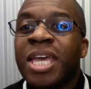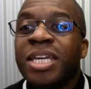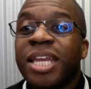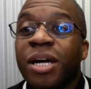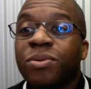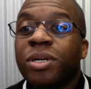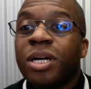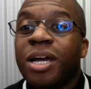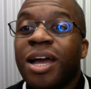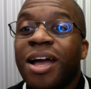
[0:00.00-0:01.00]
Now,
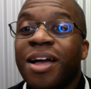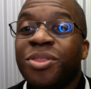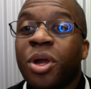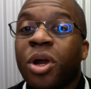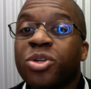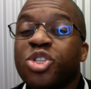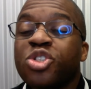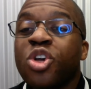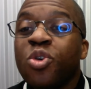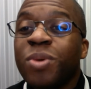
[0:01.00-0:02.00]
there are
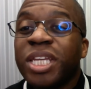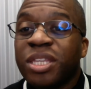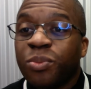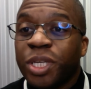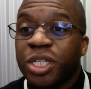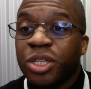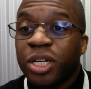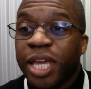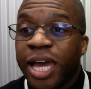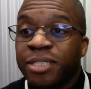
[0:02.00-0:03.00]
so many that we could
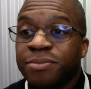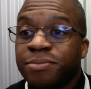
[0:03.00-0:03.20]
look at.